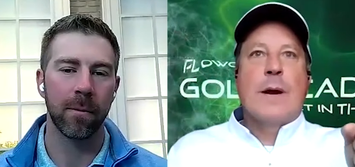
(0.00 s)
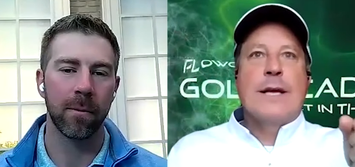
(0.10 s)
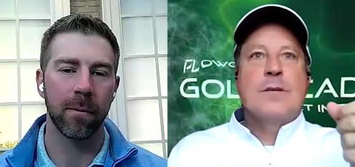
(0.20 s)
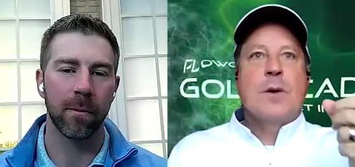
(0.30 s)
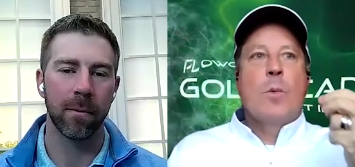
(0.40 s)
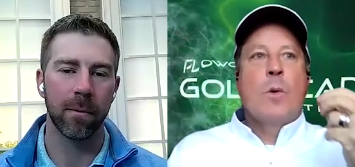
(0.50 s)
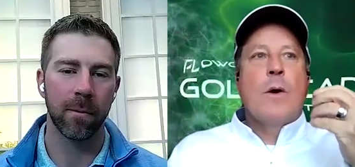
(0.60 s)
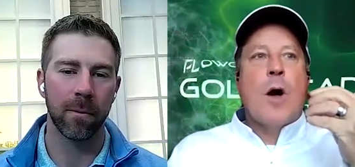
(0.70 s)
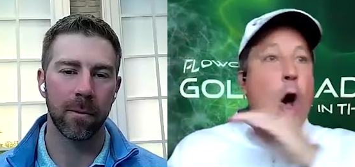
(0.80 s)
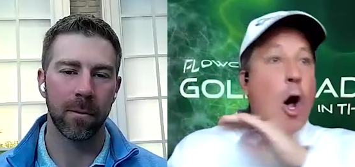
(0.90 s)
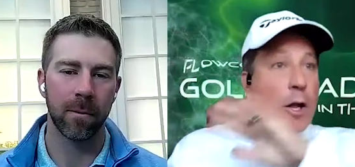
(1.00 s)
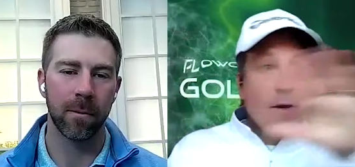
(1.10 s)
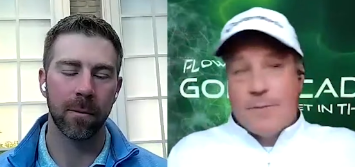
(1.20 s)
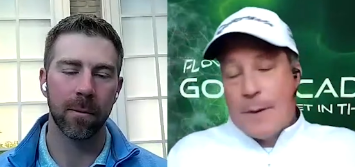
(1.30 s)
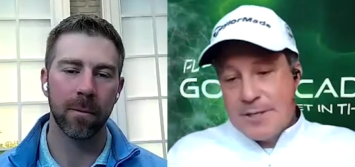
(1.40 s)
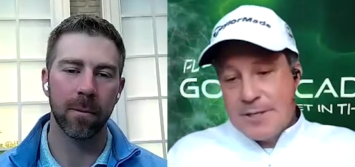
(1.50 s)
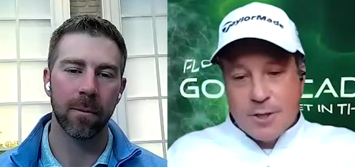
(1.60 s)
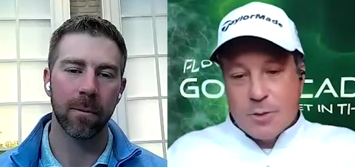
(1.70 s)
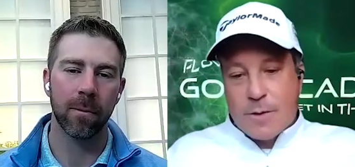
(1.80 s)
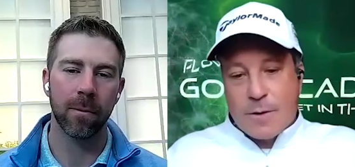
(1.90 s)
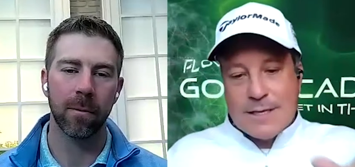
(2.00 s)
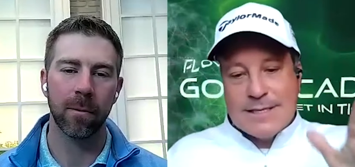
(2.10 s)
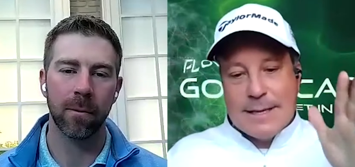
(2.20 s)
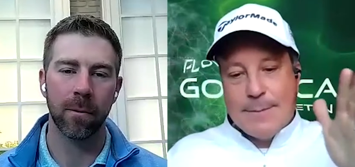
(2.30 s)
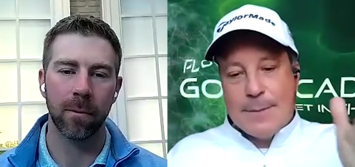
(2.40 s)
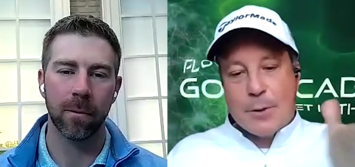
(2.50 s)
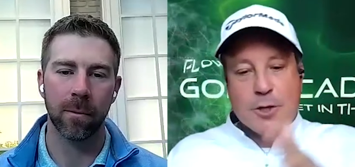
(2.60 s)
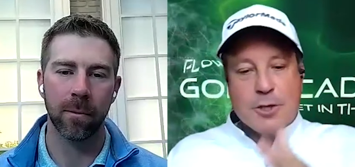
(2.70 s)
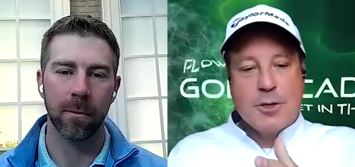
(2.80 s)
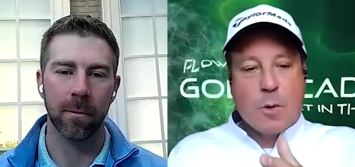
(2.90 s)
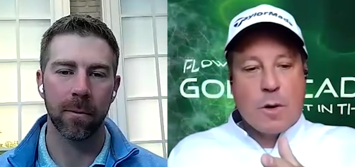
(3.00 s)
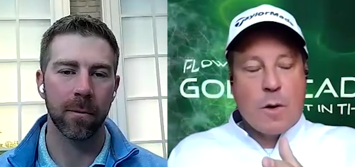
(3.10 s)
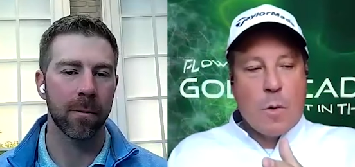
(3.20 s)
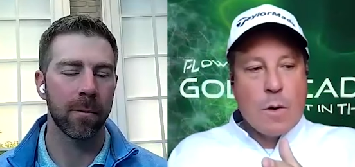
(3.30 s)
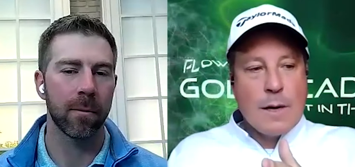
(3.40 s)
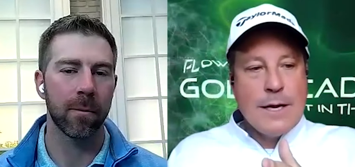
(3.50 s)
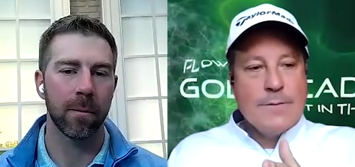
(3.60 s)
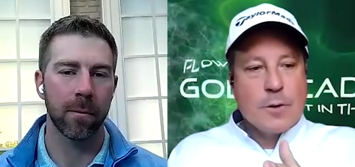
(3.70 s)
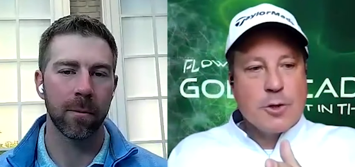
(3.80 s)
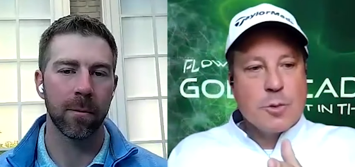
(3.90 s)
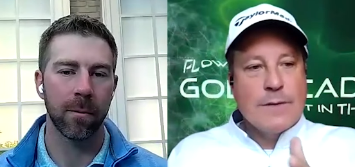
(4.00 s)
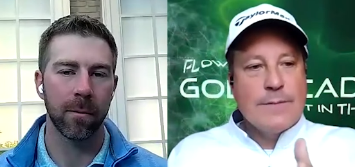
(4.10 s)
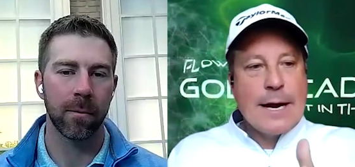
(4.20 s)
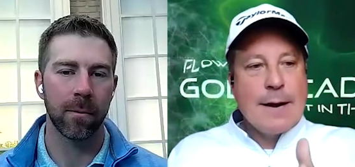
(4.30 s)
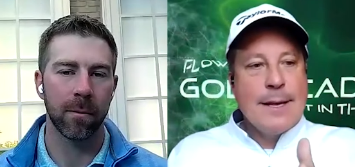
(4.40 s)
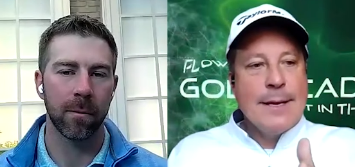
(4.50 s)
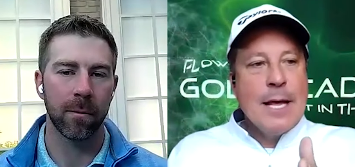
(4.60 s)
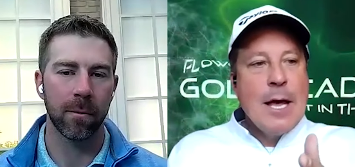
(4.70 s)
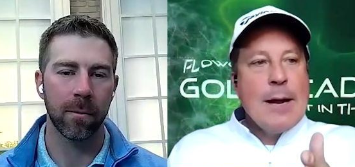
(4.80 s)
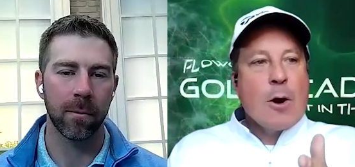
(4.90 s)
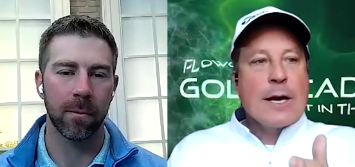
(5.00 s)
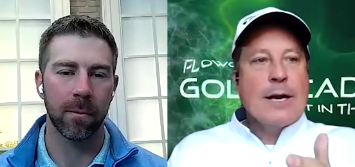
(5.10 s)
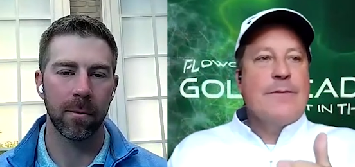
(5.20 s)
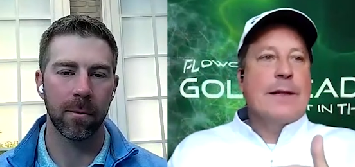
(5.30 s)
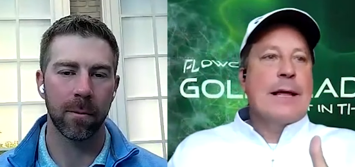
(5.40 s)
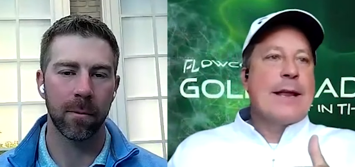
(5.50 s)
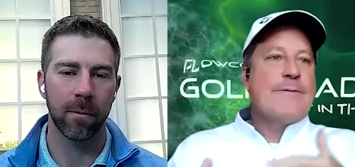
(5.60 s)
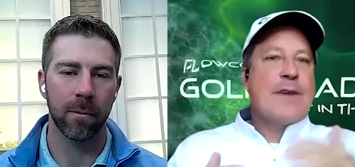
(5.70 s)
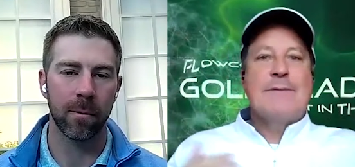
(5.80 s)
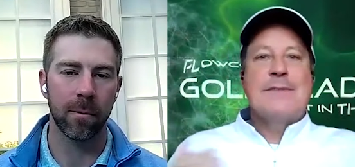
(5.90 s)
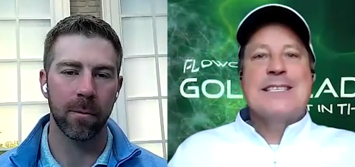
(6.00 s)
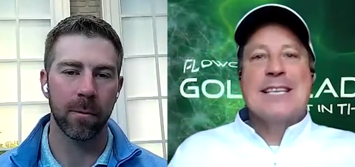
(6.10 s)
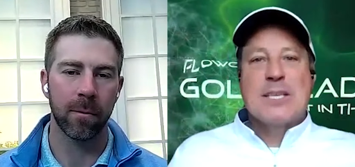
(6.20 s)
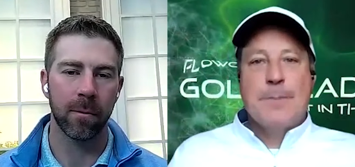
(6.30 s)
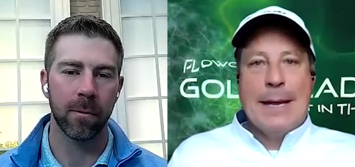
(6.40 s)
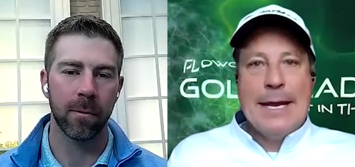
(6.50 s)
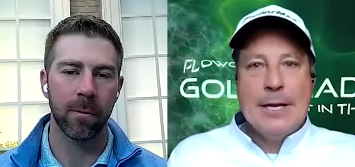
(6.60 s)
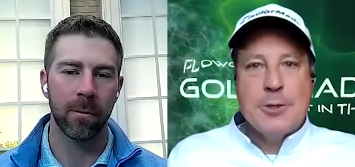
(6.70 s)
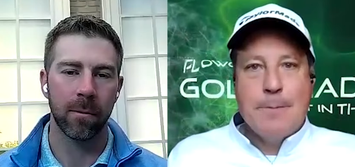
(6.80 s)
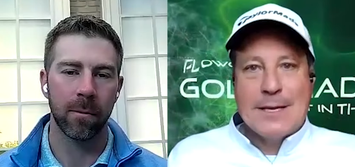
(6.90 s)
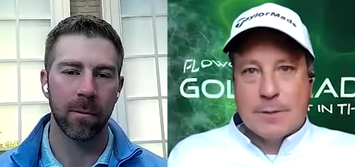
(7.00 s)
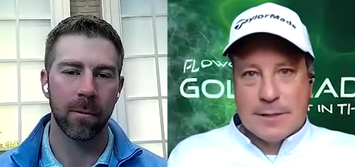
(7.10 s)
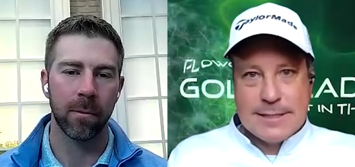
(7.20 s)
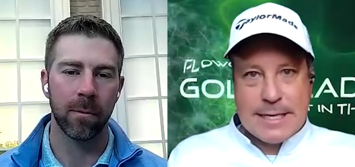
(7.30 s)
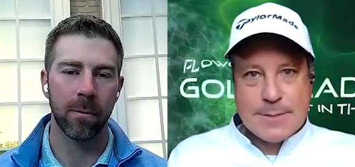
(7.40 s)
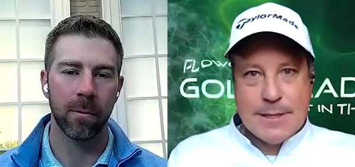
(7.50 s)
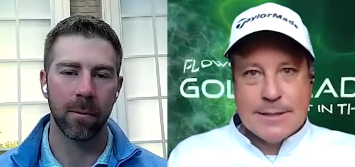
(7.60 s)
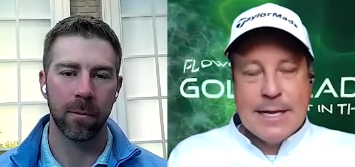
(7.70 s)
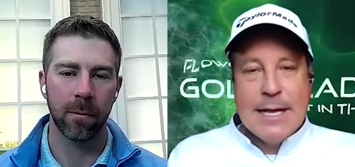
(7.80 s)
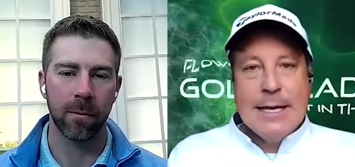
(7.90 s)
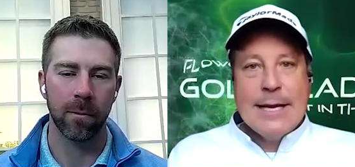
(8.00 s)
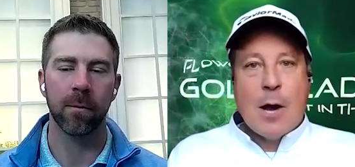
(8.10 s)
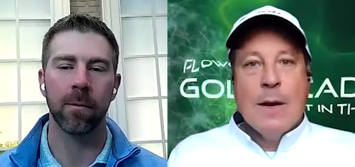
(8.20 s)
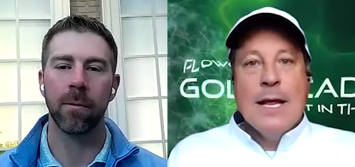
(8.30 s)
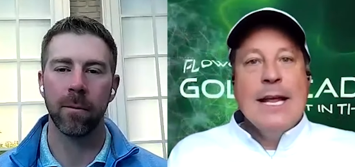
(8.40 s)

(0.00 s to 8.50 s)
Speaker 1: ways all of my students, whether I see them in person or or in virtual environment, are going to fill out a five to six page mental assessment. Now, mm-hmm.